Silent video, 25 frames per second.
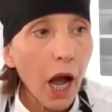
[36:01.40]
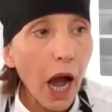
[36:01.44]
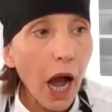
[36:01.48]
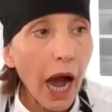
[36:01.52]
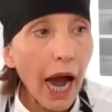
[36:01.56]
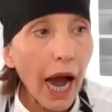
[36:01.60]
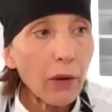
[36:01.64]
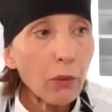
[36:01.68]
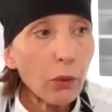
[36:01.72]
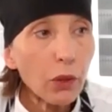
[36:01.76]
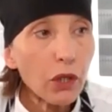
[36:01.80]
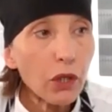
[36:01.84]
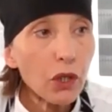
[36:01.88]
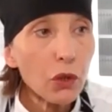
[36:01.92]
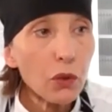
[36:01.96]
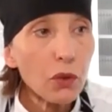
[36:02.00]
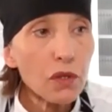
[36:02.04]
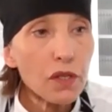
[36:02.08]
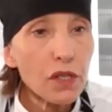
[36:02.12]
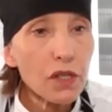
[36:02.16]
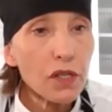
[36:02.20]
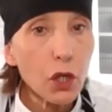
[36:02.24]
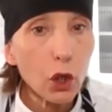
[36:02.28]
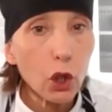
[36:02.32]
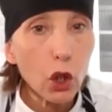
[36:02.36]
I would
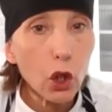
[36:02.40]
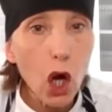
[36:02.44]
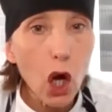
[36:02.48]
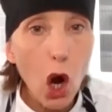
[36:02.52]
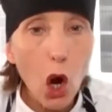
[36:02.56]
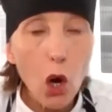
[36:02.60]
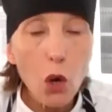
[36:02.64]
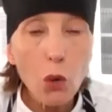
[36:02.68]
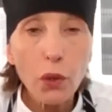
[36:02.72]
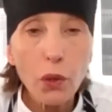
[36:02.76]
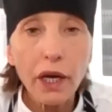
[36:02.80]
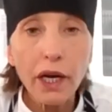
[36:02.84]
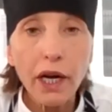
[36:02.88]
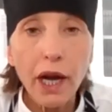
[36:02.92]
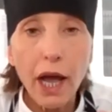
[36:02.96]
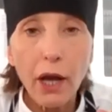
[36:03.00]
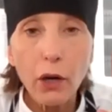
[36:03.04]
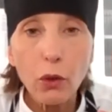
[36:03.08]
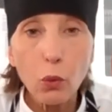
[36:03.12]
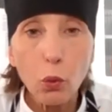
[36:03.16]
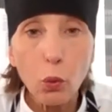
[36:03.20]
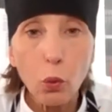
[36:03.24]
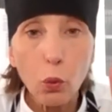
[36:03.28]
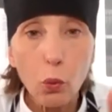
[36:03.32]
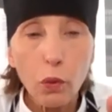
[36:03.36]
use the
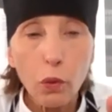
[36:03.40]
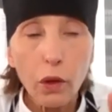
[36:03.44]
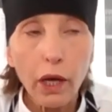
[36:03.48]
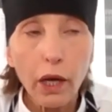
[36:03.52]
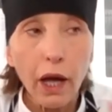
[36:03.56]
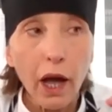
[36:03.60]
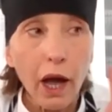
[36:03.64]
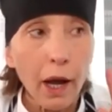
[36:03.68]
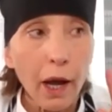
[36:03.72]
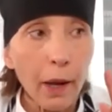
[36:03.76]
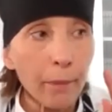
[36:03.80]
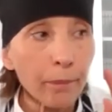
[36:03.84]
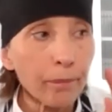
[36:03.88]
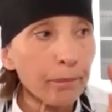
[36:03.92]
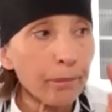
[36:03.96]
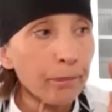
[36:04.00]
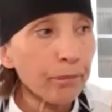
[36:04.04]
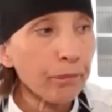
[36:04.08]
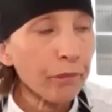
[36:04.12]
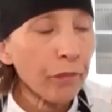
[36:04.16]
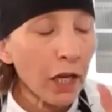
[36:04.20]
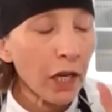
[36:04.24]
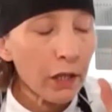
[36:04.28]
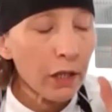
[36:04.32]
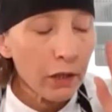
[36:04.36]
coconut,
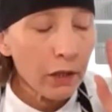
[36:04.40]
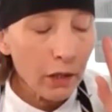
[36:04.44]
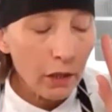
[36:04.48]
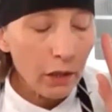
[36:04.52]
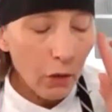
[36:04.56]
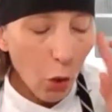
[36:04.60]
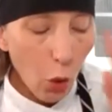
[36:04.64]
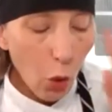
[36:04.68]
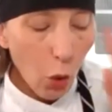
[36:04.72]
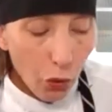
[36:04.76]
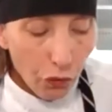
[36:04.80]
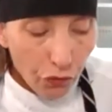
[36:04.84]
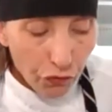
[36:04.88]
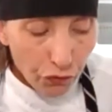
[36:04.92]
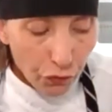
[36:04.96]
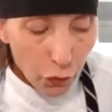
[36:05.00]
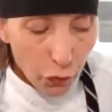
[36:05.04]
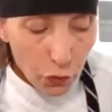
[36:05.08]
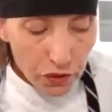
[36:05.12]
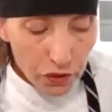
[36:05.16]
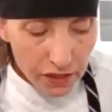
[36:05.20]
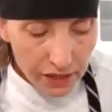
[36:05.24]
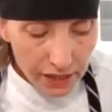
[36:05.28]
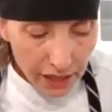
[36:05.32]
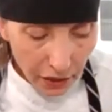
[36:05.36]
Whole
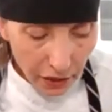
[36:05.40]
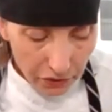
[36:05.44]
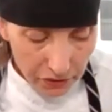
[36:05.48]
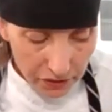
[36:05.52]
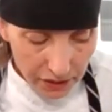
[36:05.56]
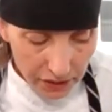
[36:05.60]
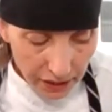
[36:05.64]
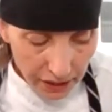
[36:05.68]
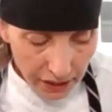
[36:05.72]
Foods sells